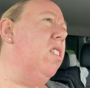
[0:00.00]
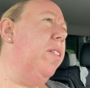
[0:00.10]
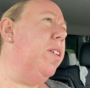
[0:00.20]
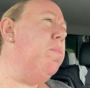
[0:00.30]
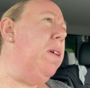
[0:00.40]

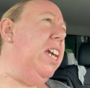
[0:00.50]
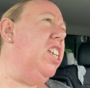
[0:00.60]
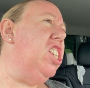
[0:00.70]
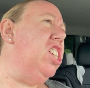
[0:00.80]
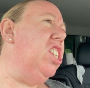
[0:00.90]

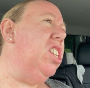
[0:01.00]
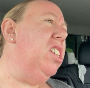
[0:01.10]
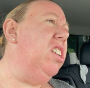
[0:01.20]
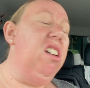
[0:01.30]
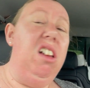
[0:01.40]

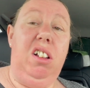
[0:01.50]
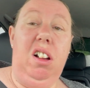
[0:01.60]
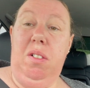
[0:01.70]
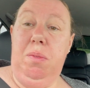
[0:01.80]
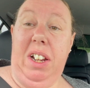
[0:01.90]
I
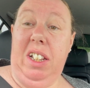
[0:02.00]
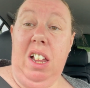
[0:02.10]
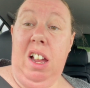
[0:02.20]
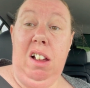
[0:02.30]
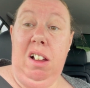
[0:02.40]
can't read
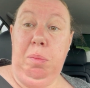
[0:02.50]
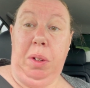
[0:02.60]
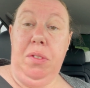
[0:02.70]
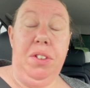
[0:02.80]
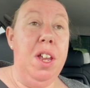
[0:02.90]
that, I'm
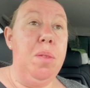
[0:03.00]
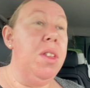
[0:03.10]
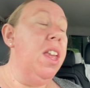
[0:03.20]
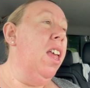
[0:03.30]
giving up.